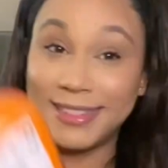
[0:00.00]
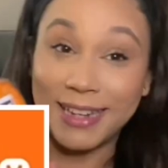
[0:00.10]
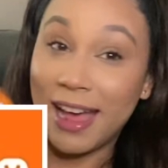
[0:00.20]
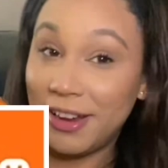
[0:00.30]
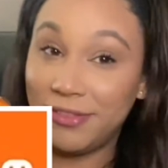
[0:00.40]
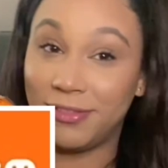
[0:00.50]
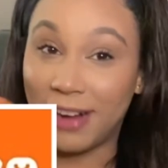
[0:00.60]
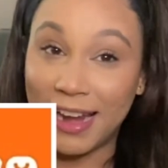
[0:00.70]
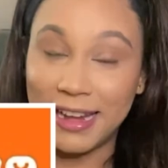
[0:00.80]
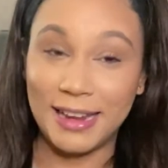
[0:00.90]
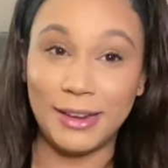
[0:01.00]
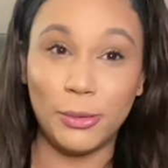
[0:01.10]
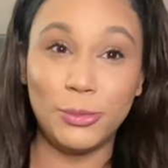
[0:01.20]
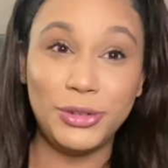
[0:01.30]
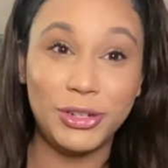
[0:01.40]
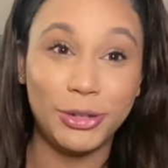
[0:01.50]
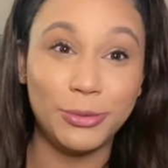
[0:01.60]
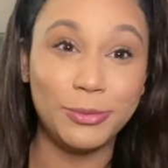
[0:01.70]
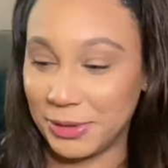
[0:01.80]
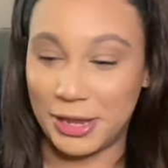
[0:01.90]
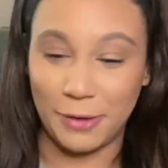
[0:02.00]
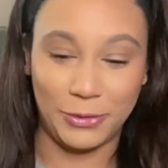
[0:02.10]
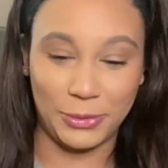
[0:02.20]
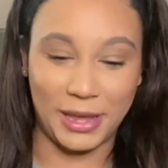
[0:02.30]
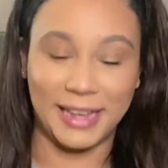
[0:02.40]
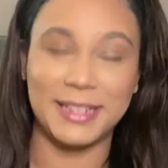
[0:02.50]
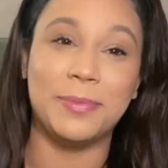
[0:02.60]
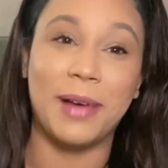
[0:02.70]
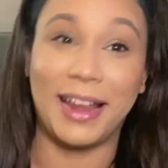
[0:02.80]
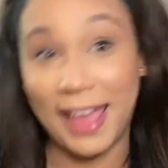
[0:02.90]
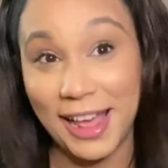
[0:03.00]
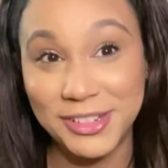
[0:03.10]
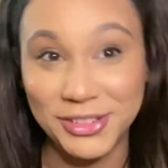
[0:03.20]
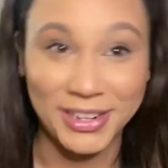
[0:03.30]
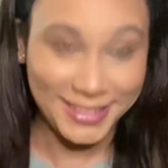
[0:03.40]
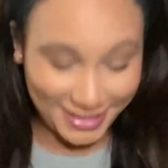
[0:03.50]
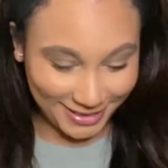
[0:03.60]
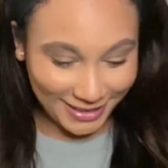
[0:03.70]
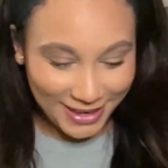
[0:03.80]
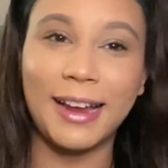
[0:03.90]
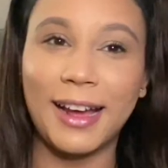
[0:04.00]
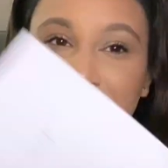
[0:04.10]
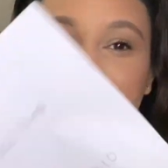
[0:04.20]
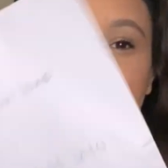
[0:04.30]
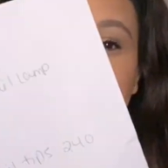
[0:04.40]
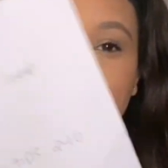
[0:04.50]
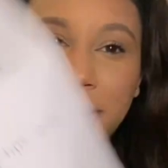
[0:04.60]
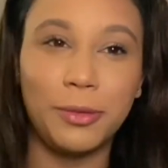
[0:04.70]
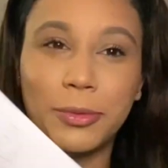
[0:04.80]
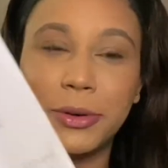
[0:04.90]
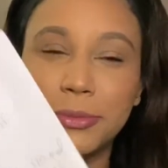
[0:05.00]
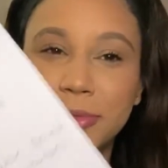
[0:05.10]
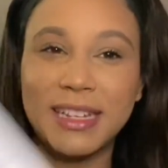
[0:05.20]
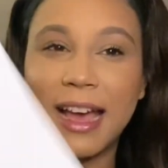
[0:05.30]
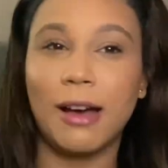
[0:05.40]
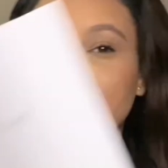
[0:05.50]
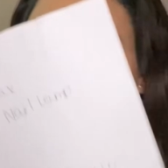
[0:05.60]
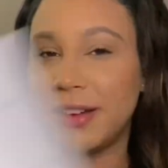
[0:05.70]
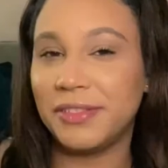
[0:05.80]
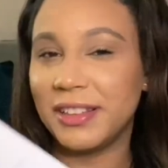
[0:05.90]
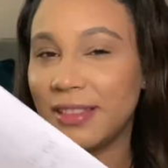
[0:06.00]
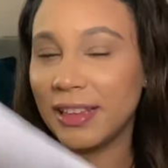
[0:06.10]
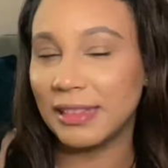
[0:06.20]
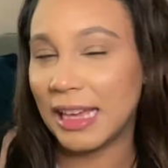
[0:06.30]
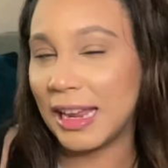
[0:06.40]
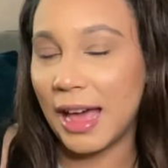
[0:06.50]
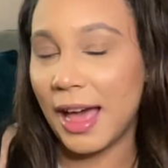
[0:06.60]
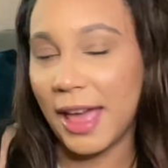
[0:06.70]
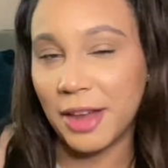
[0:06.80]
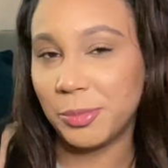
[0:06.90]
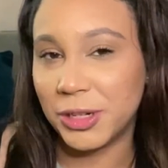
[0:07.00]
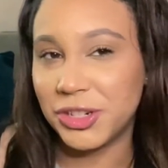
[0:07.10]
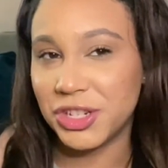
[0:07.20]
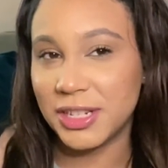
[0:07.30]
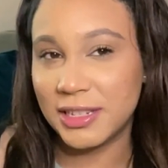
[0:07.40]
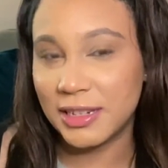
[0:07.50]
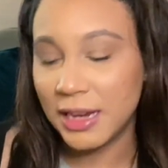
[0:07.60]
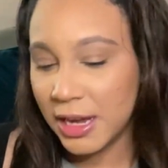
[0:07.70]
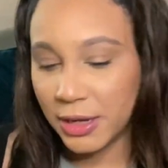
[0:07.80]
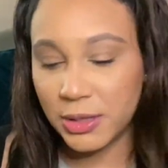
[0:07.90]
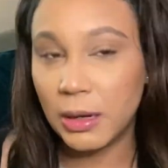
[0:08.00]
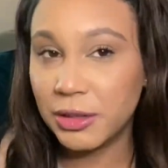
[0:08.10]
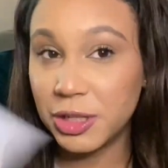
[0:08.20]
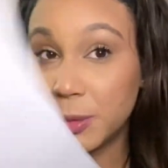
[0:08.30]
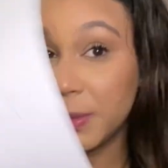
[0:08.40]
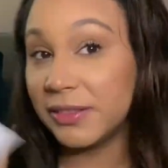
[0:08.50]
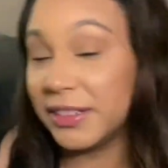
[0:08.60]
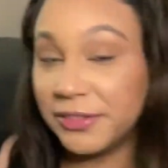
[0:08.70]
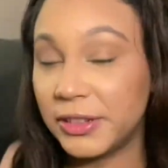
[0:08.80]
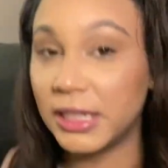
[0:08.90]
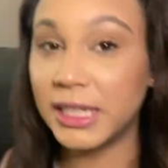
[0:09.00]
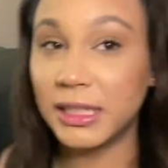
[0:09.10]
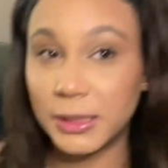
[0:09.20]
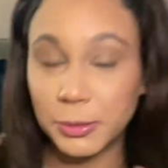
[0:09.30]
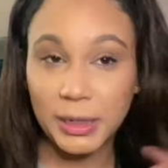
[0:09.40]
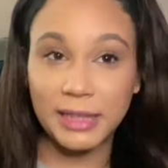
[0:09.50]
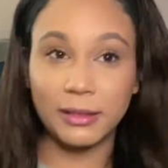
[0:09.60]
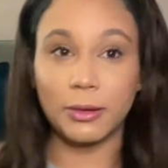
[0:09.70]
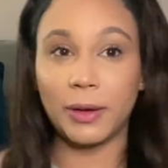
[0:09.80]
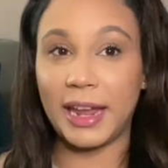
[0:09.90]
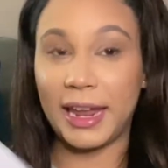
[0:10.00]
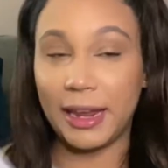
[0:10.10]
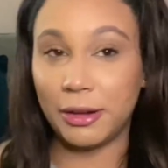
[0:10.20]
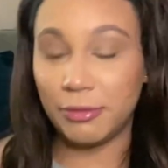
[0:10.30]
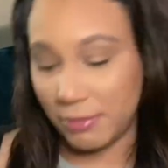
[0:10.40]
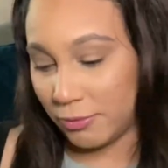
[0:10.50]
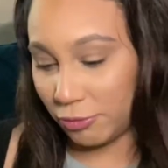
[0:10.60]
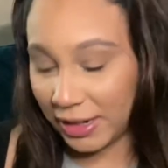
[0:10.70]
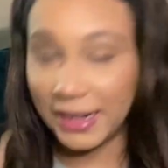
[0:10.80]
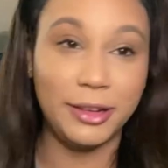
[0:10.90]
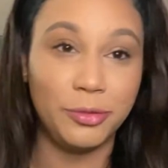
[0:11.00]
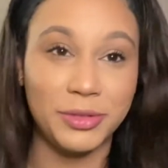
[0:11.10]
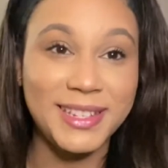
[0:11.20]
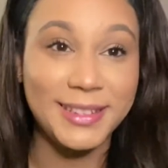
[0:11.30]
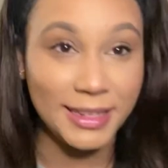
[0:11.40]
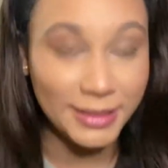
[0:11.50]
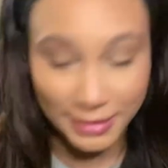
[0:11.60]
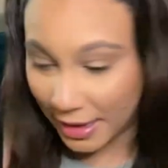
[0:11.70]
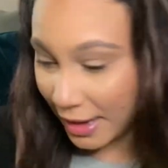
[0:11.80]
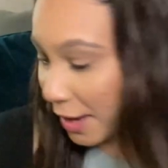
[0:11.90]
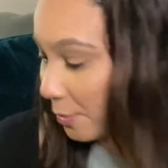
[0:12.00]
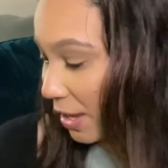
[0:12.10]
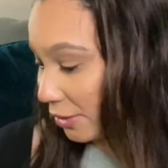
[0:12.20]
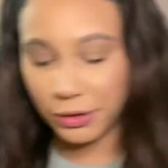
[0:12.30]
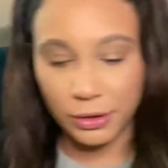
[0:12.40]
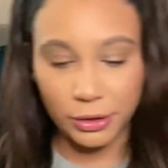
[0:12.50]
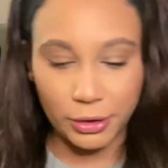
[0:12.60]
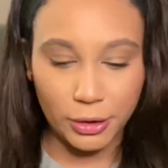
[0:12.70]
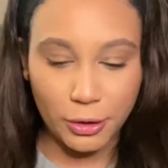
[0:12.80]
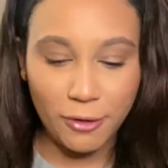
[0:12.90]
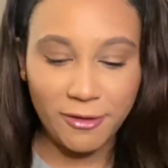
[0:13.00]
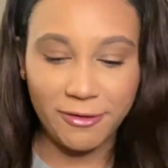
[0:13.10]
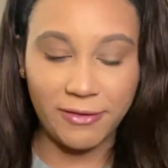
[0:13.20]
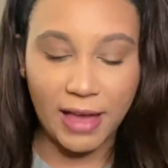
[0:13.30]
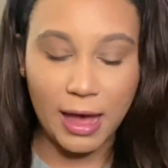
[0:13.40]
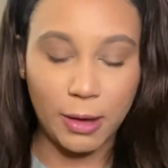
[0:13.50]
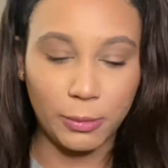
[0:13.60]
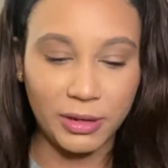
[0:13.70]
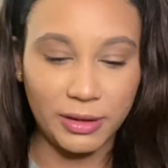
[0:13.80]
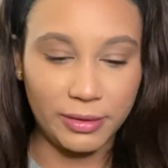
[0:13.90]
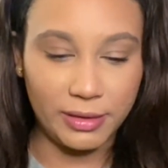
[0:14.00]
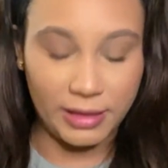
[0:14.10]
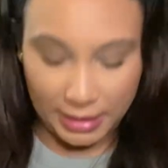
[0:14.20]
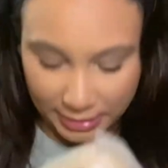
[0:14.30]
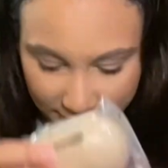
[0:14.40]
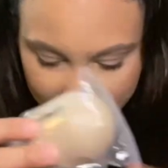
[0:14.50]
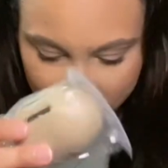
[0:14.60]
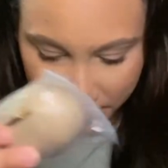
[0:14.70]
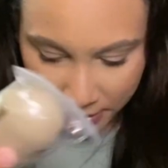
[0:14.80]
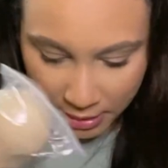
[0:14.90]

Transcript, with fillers: dive right in. Oh shoot, give you guys my address. I just kind of wrote down everything that I had purchased. So I'll just be referring to my little handwritten receipt that I made. Your girl found this.